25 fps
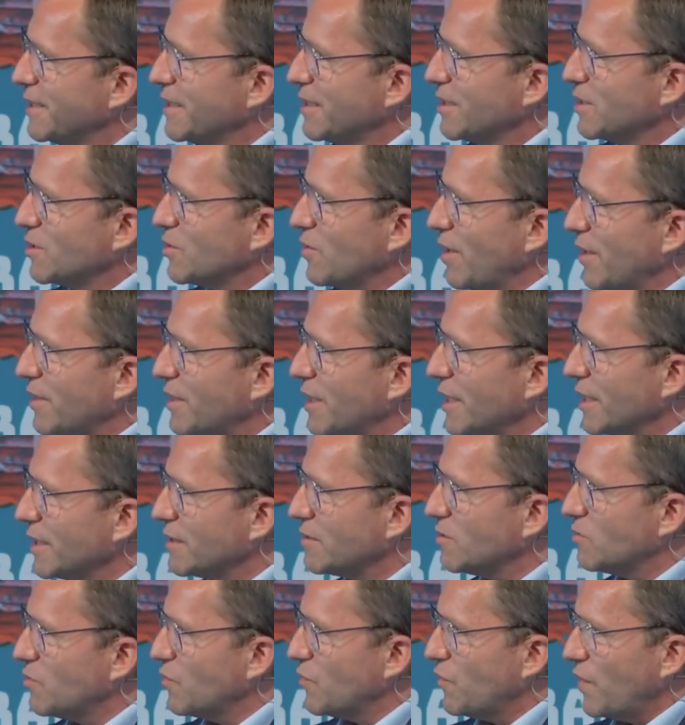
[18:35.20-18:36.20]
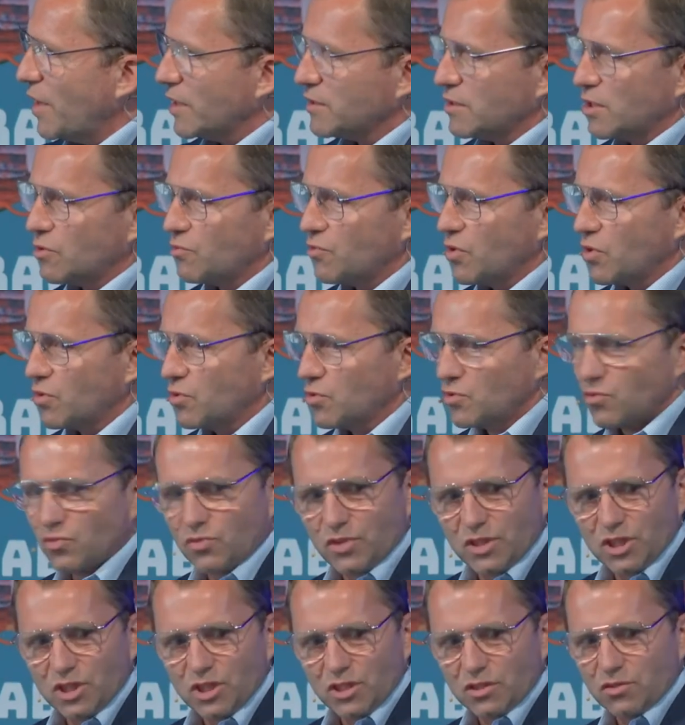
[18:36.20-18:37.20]
So I think the fact that we're going to
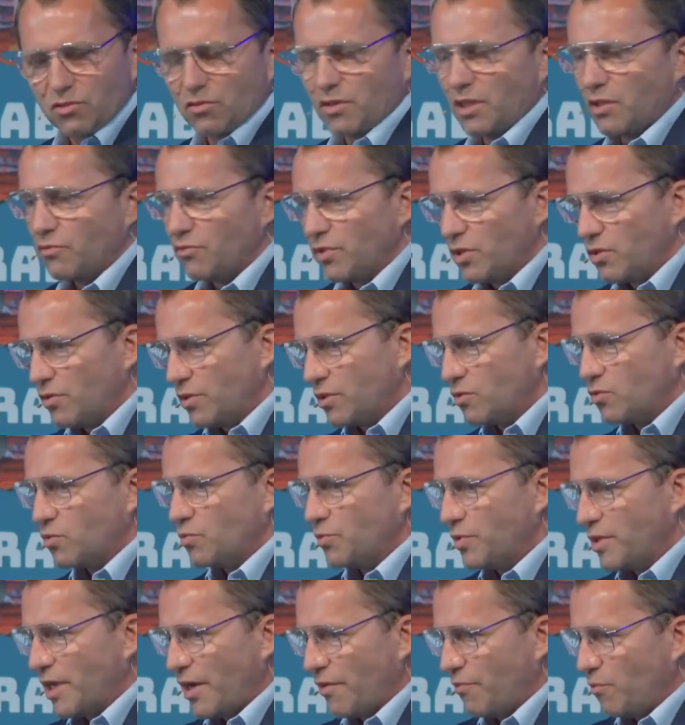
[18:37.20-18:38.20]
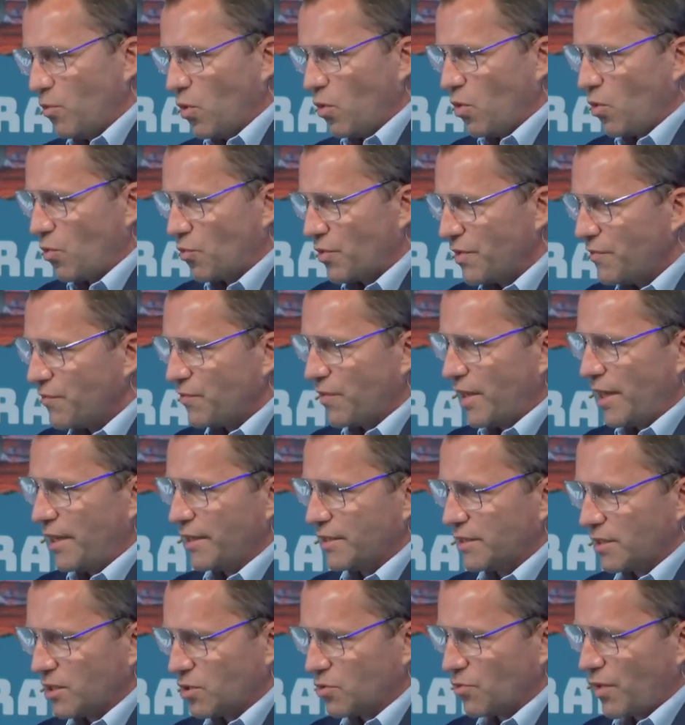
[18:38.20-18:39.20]
digital and we're going to have more
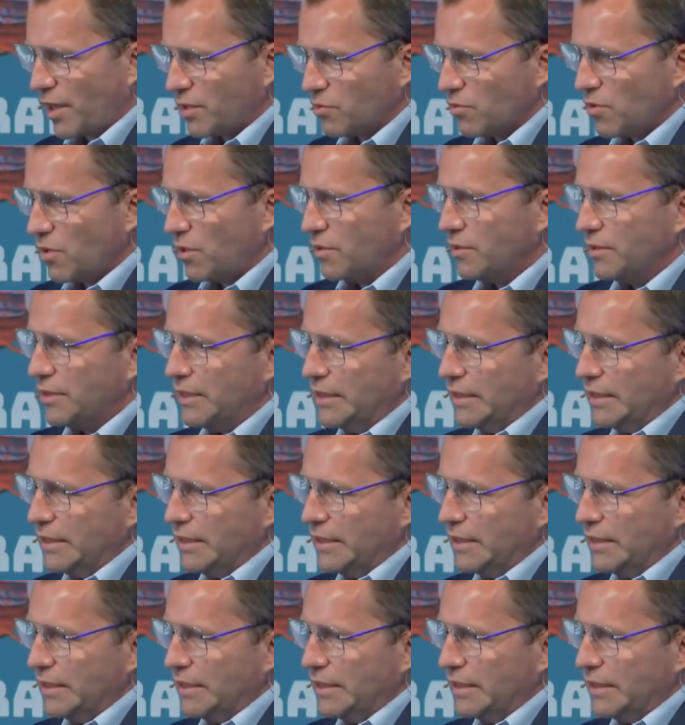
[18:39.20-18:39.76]
refined and granular